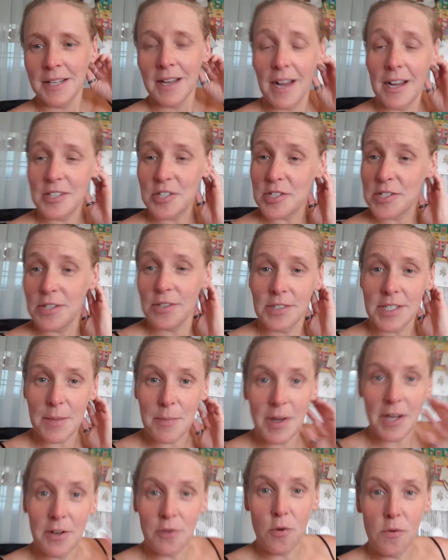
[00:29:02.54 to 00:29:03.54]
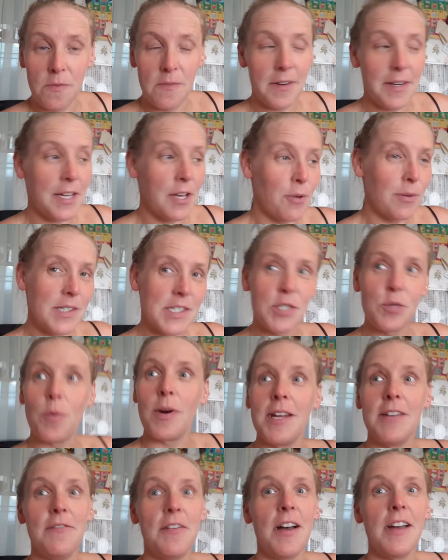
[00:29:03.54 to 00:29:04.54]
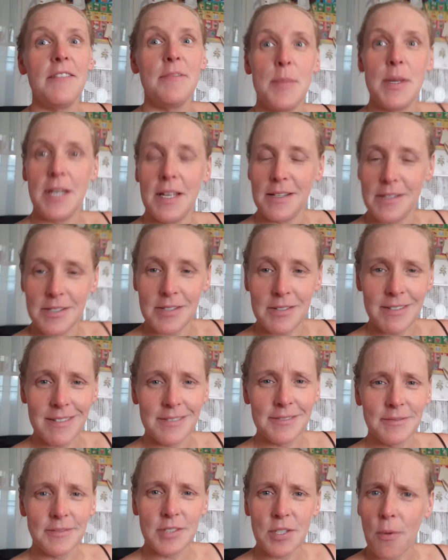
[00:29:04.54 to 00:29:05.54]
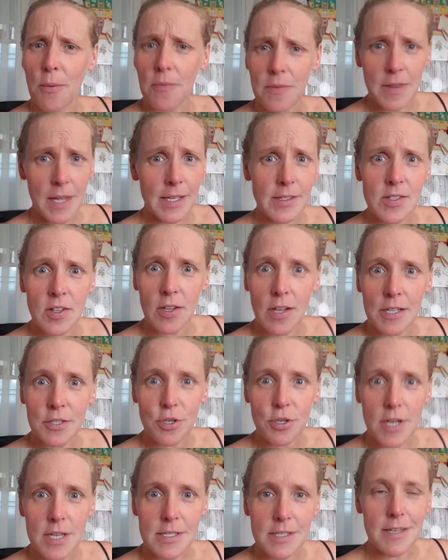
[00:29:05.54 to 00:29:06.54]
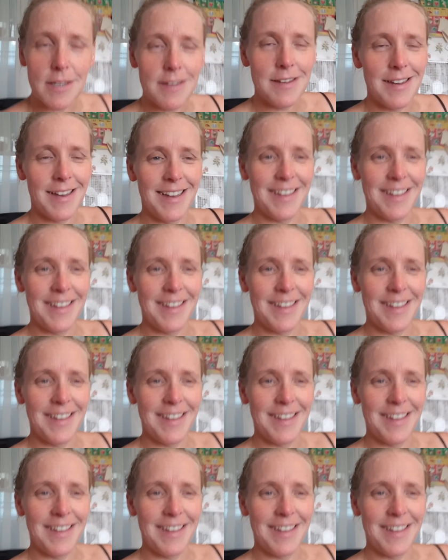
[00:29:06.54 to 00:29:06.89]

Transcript: I just looked at my old video. It's 25 minutes. So thanks a lot, Tracey.